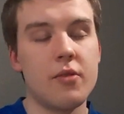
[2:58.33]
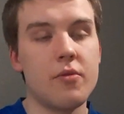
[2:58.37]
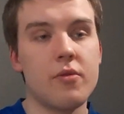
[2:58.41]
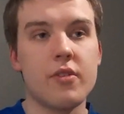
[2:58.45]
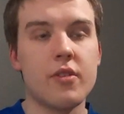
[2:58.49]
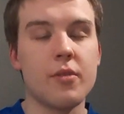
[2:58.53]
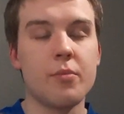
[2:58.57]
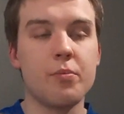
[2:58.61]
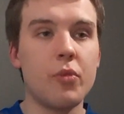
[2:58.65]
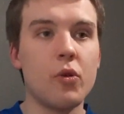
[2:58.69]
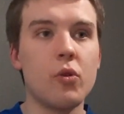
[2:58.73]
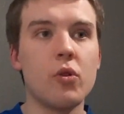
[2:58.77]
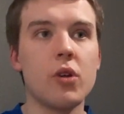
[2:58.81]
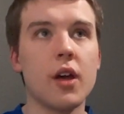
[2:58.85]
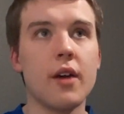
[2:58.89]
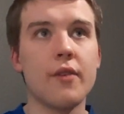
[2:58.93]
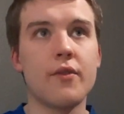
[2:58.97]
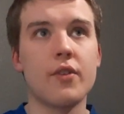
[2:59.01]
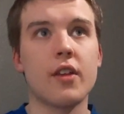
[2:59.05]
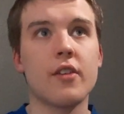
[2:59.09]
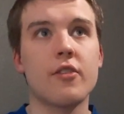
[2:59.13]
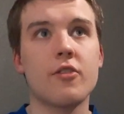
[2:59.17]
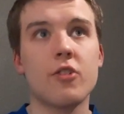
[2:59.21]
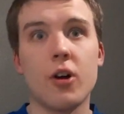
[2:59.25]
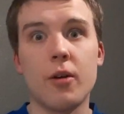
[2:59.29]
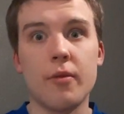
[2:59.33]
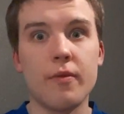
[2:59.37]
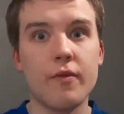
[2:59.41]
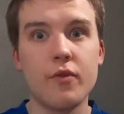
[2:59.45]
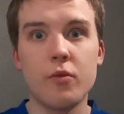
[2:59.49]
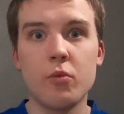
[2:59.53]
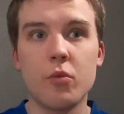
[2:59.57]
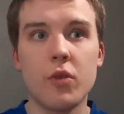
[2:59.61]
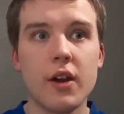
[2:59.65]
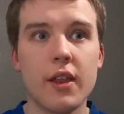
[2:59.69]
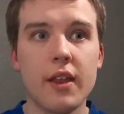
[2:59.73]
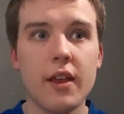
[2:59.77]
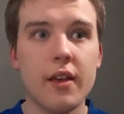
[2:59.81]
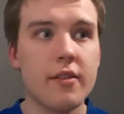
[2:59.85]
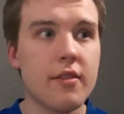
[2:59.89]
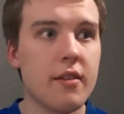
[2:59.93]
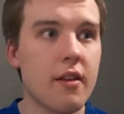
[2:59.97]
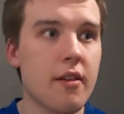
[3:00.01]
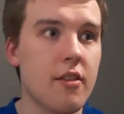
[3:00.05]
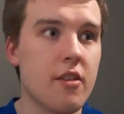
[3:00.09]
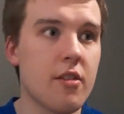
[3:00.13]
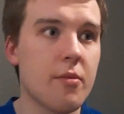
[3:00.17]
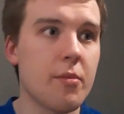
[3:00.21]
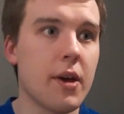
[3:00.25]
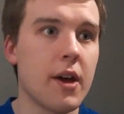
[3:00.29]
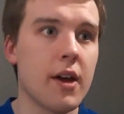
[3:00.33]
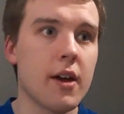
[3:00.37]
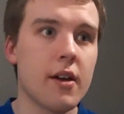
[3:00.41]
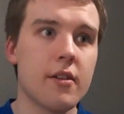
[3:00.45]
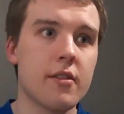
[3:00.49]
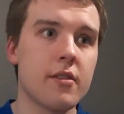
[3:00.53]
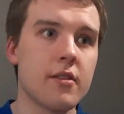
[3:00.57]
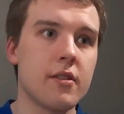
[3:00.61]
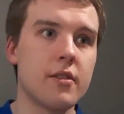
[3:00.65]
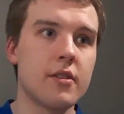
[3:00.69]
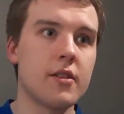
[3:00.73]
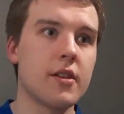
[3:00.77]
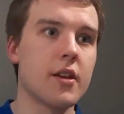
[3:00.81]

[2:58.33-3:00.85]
was a ball over the top from one of their centre backs, and